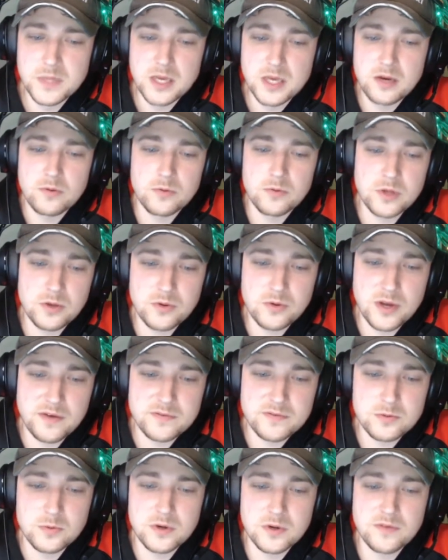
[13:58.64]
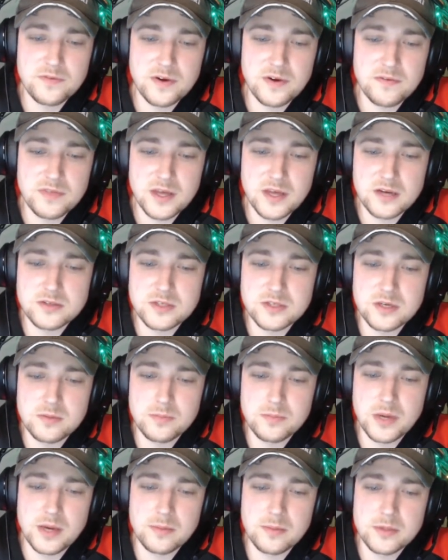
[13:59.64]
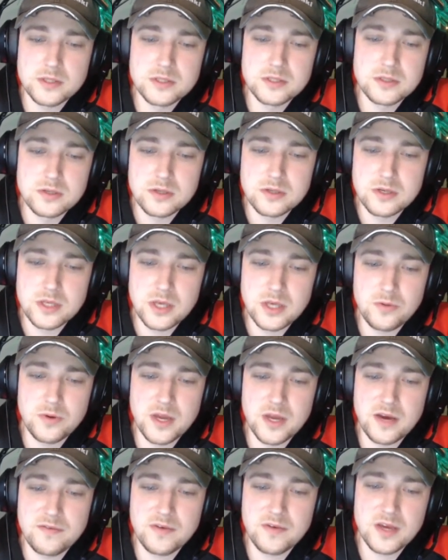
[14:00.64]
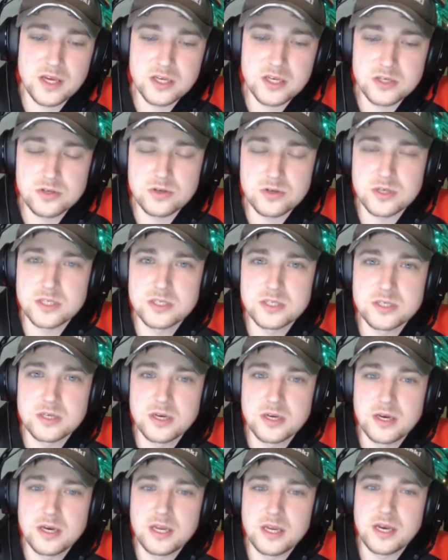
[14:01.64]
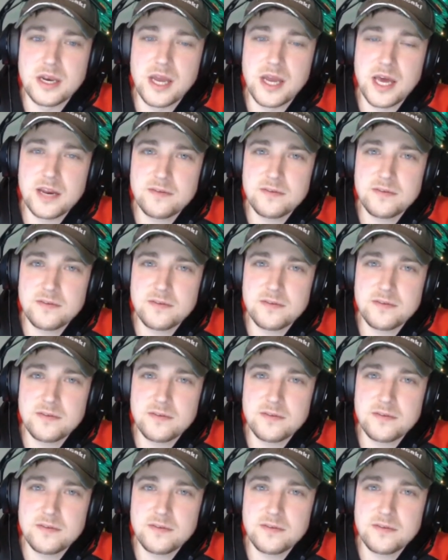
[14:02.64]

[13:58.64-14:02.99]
Well, you would have $25,000 in payments. You would have interest net of